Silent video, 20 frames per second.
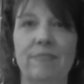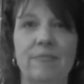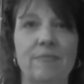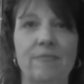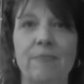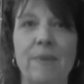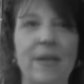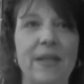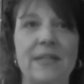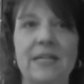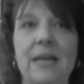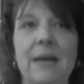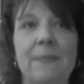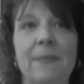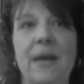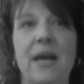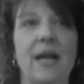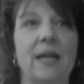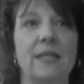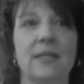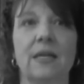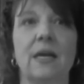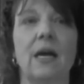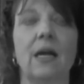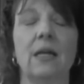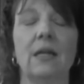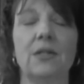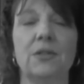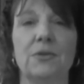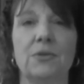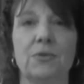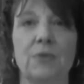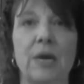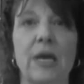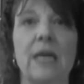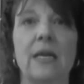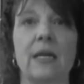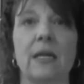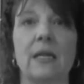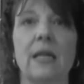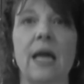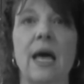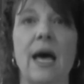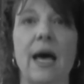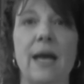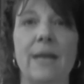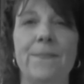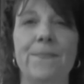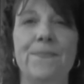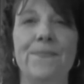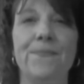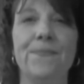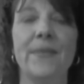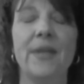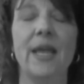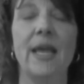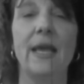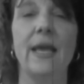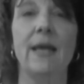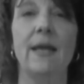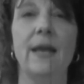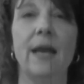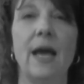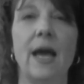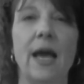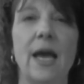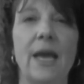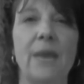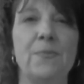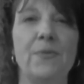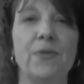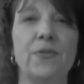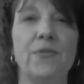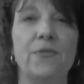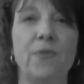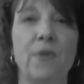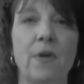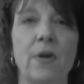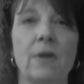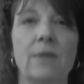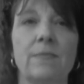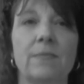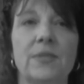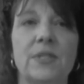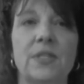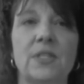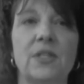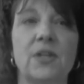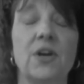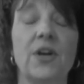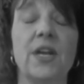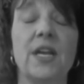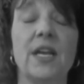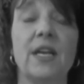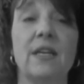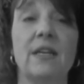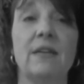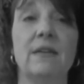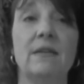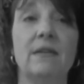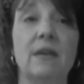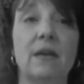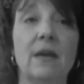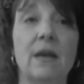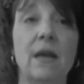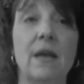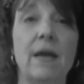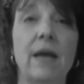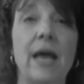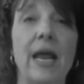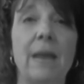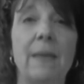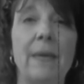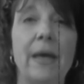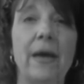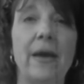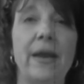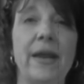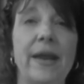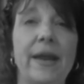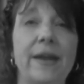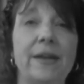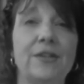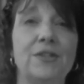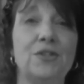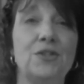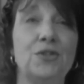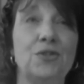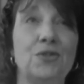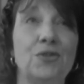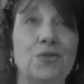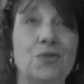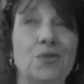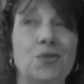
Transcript: by the time I got to college, I was writing a lot. And I performed starting at about age,